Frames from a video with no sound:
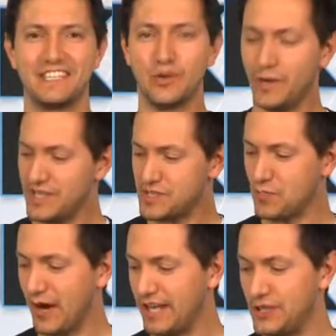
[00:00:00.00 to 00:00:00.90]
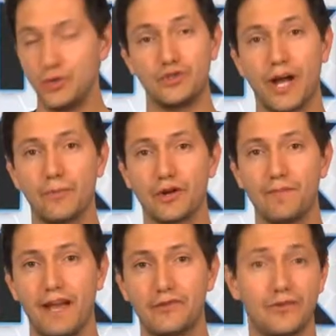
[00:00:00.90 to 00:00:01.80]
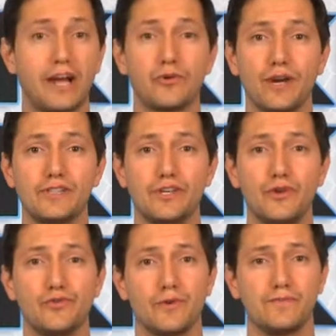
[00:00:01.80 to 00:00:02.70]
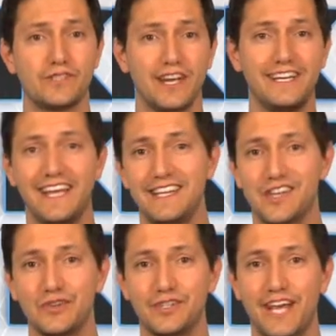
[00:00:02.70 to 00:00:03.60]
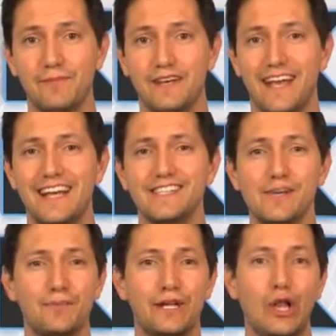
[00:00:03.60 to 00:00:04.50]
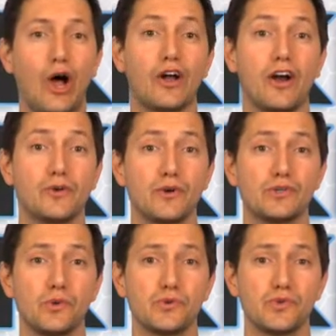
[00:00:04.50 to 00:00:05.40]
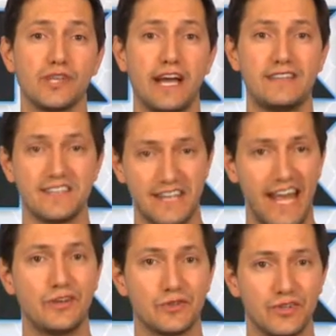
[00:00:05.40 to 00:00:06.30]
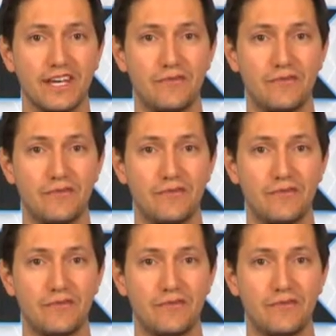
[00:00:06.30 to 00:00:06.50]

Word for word: To win this brand new Chopper Command Fire Rescue from Sunny Days Entertainment, simply log on to our social sites and enter the